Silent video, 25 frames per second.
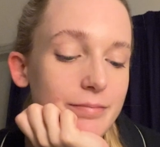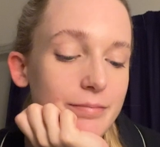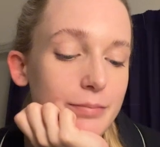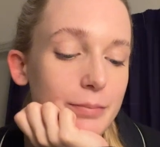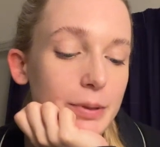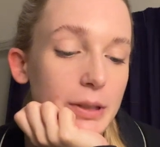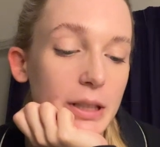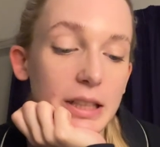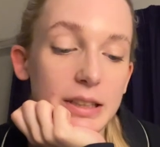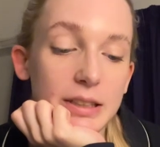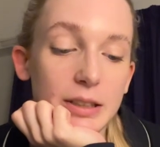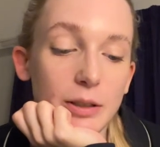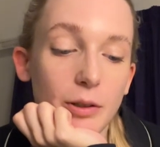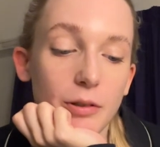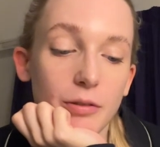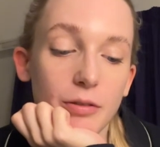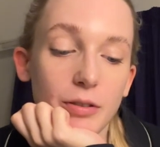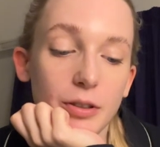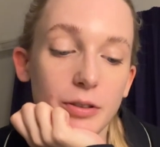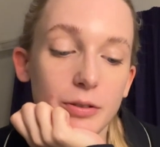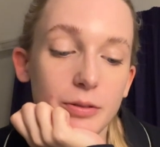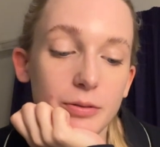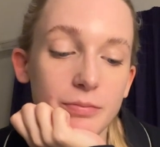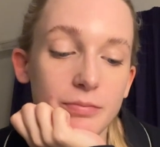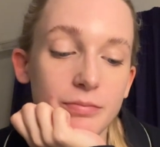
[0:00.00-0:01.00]
but that's how I
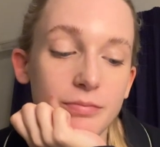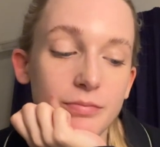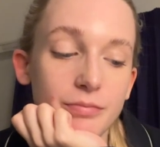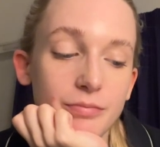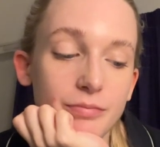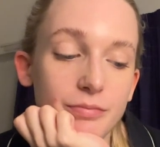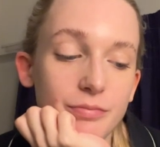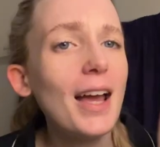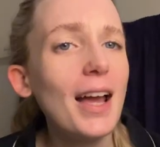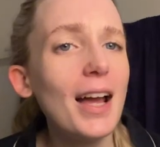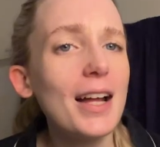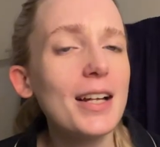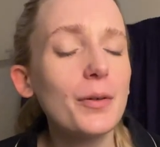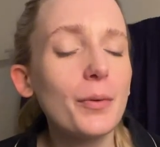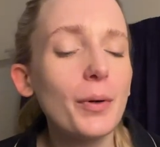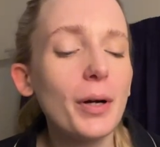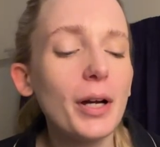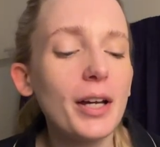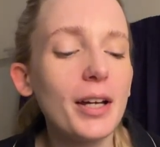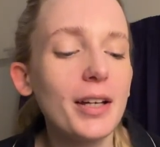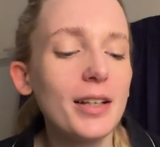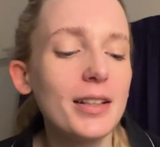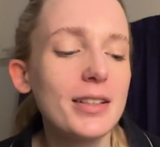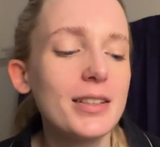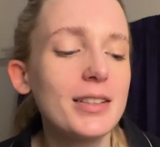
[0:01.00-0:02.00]
feel.
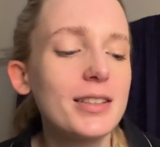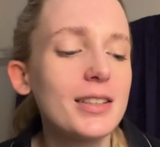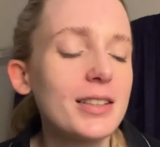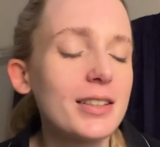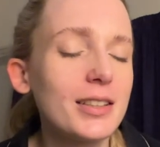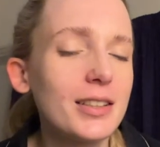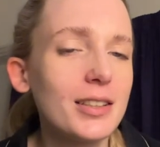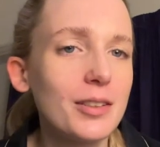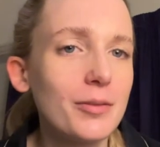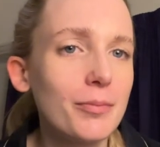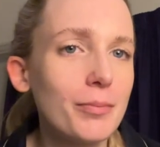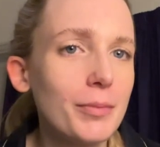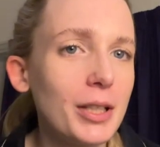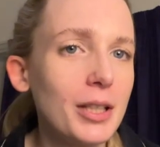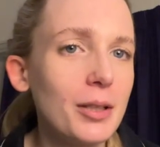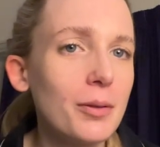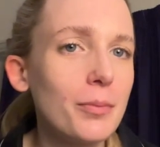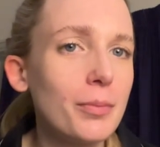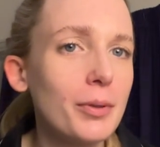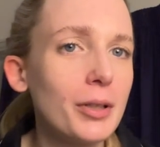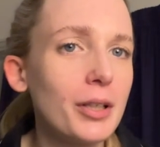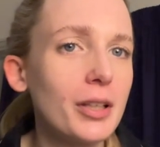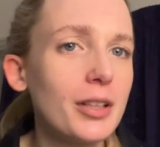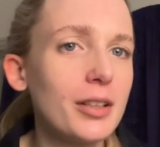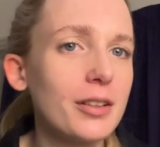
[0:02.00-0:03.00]
Anyway, this isn't me
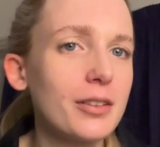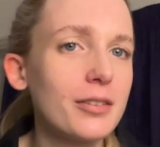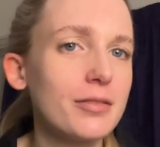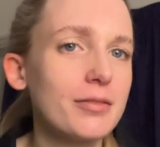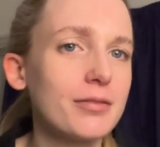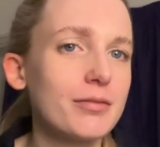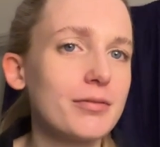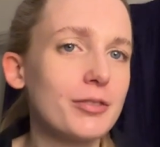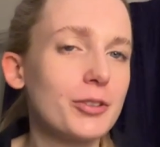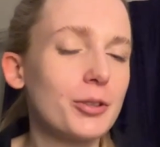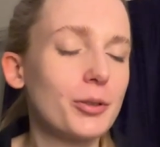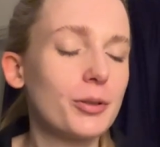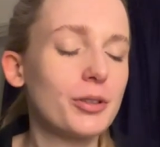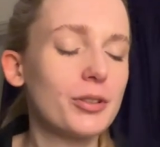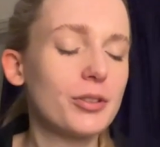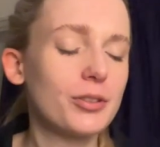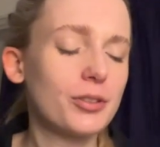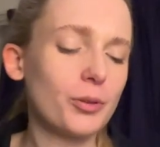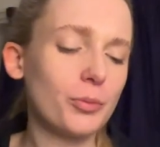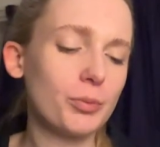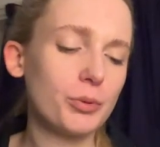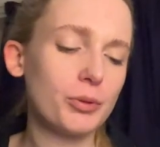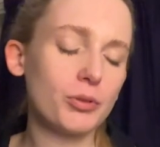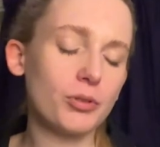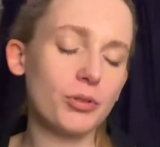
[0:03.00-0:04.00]
doing a
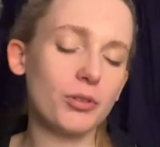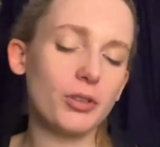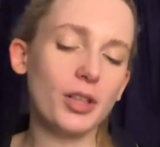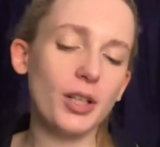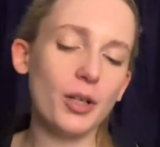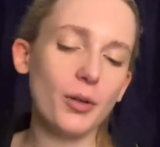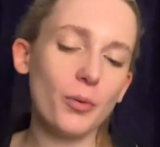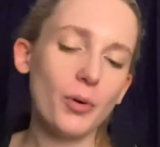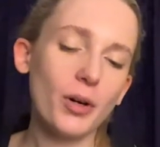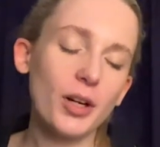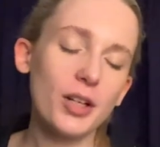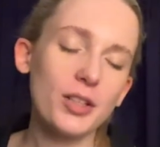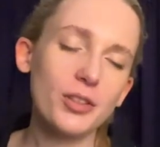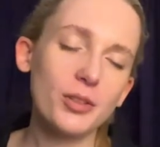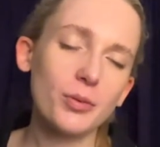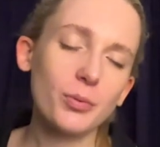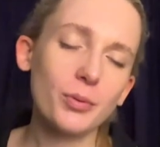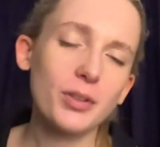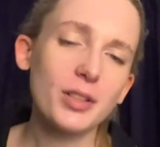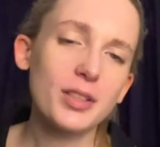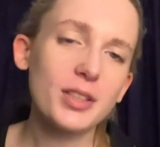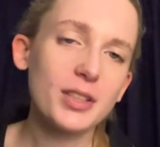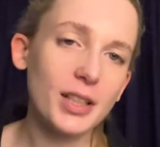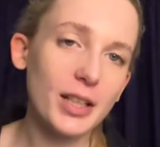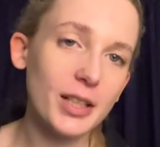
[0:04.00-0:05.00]
sob story. What I just
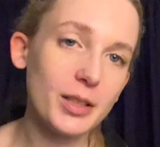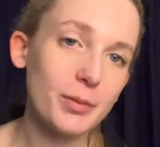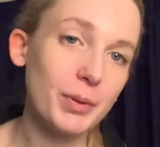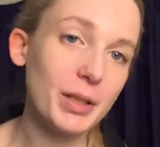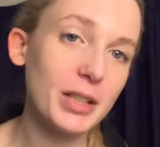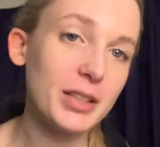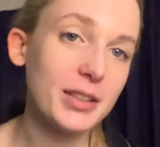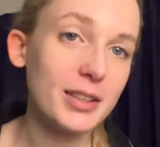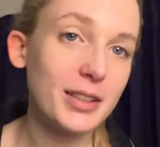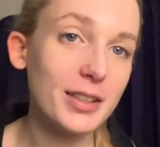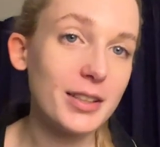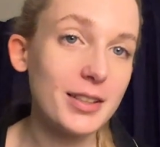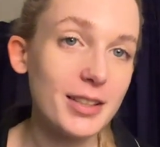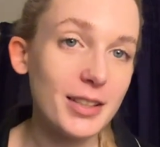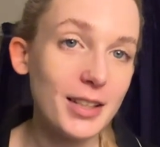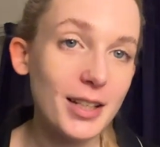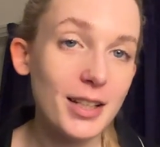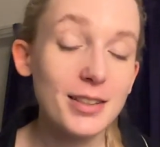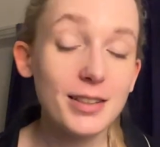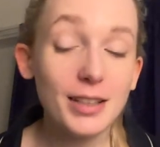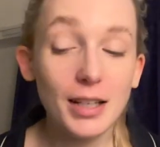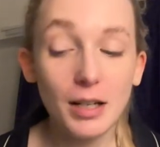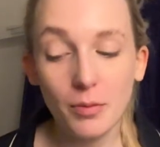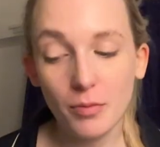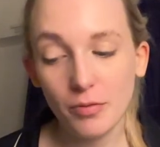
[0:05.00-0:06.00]
want to say is basically
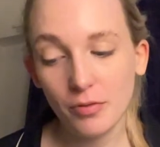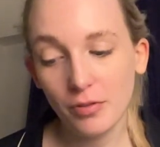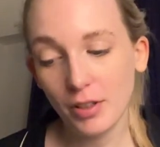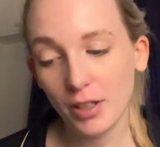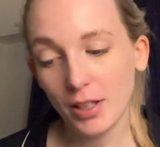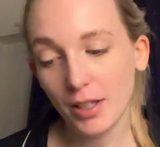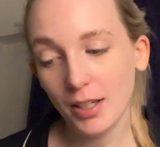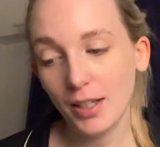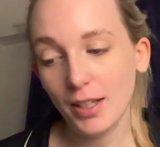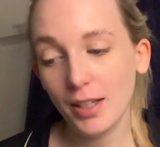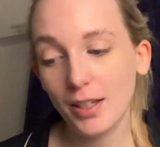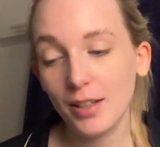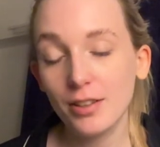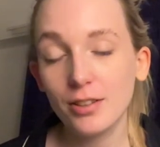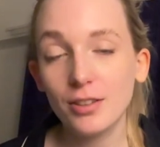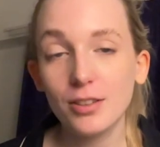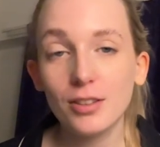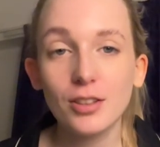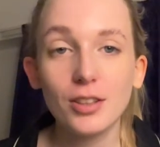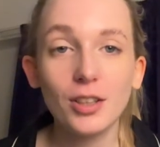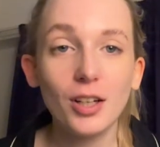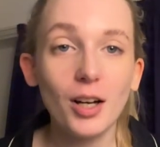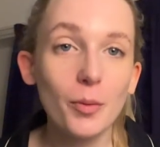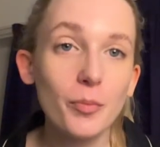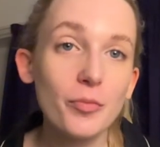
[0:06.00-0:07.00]
today's outfit is
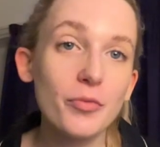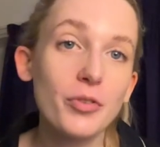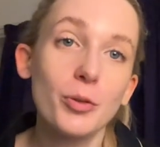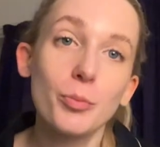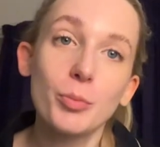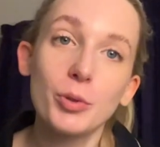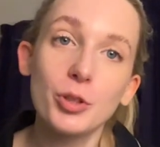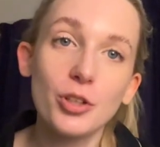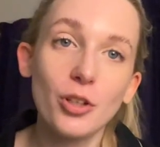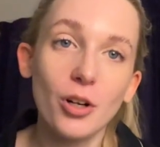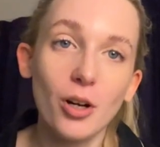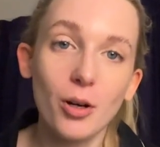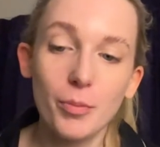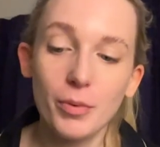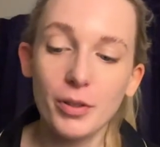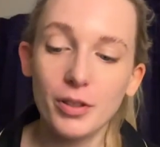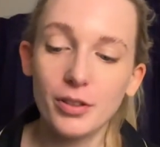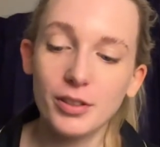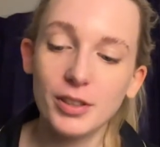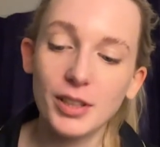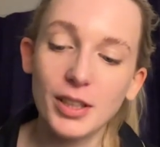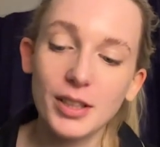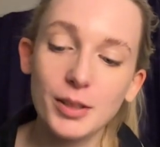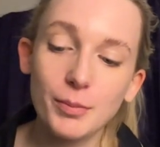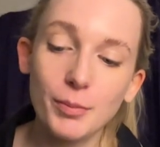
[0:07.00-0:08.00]
comfy pajamas.
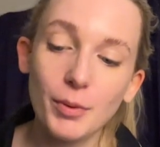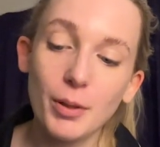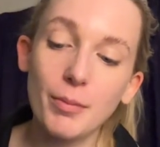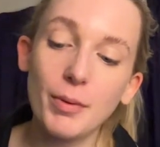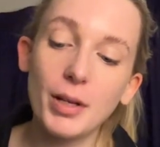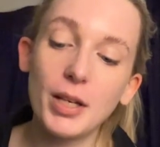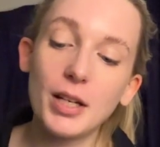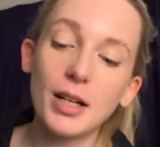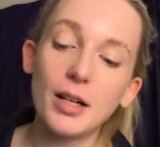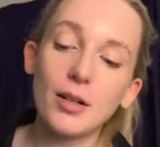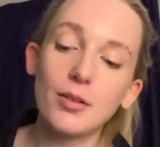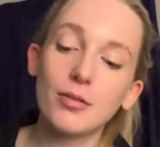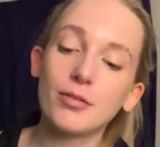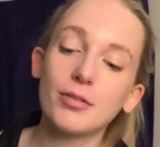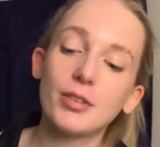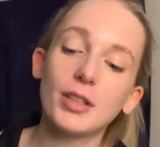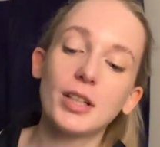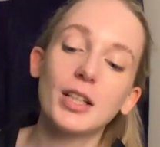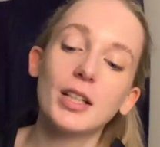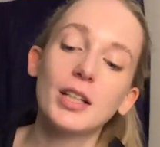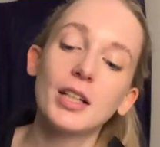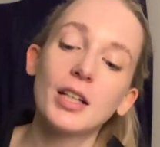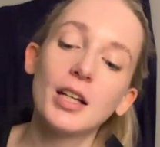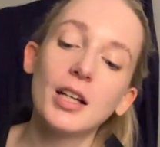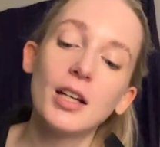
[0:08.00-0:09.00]
That's my main
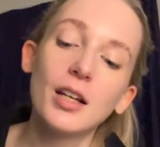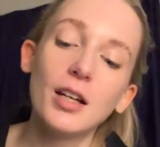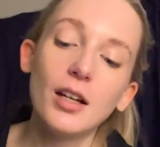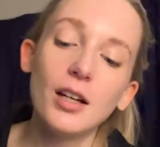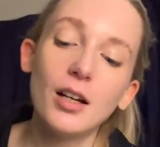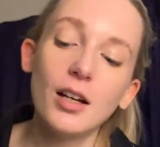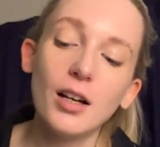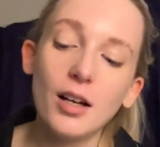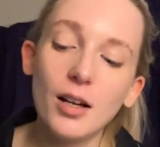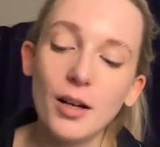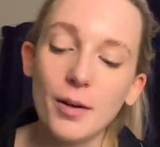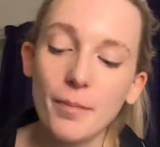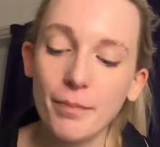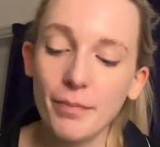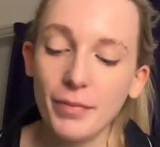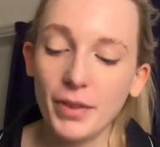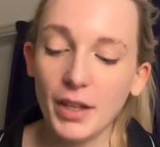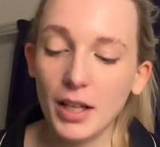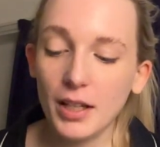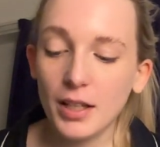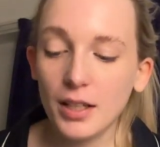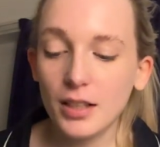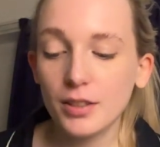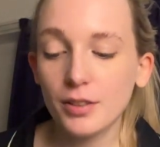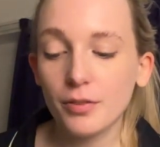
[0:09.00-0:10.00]
outfit, and
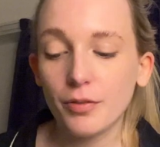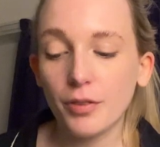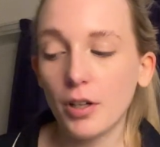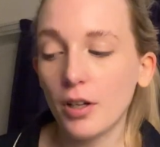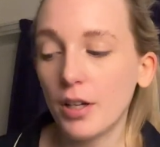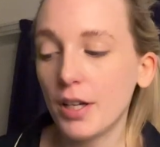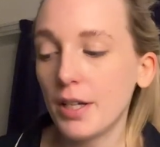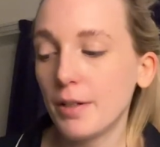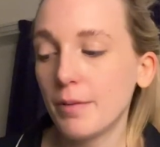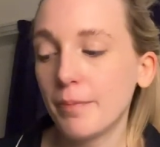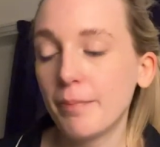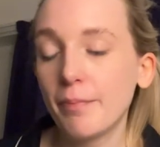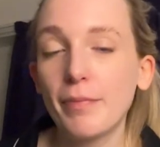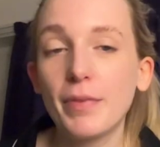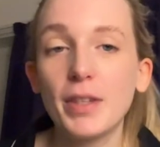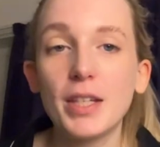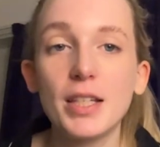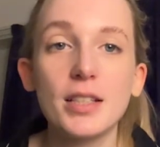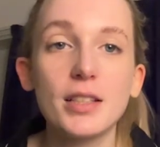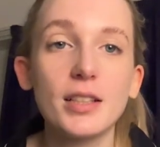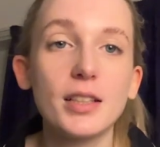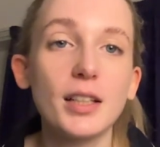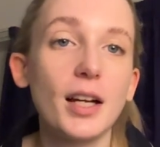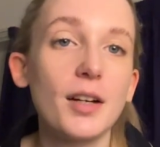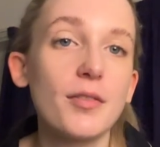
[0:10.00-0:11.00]
that's fine. It
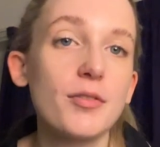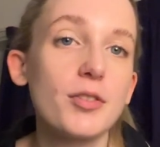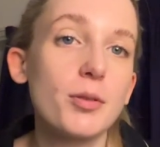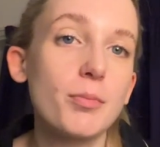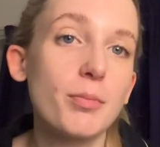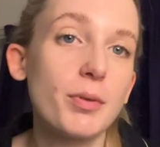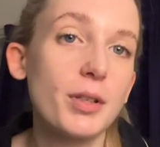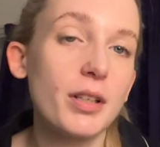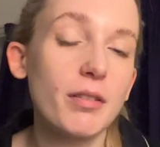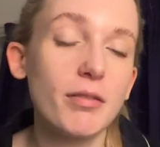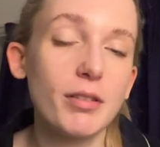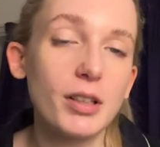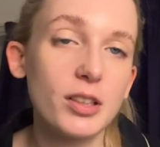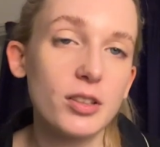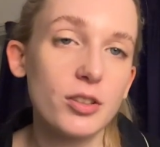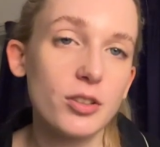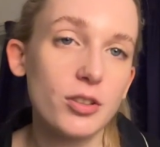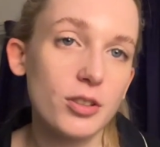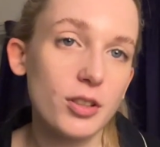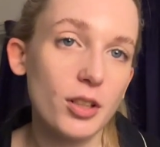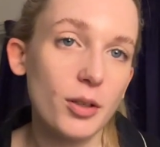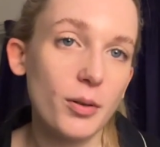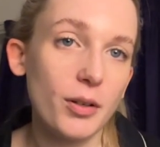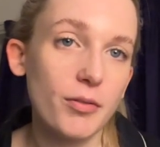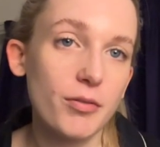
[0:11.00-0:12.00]
doesn't have to be a fashion
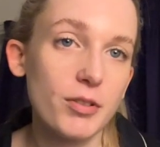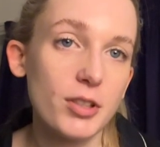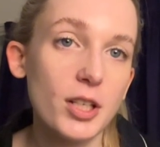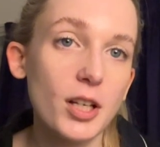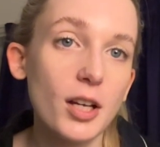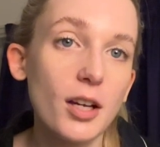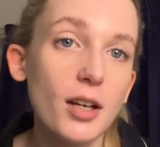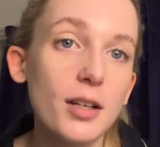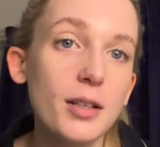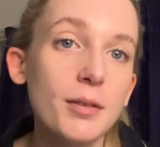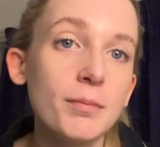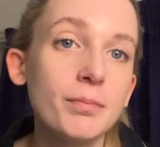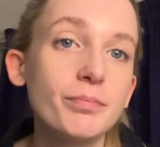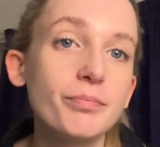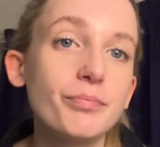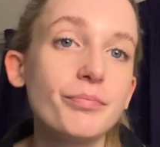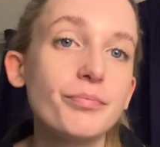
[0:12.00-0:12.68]
show every day.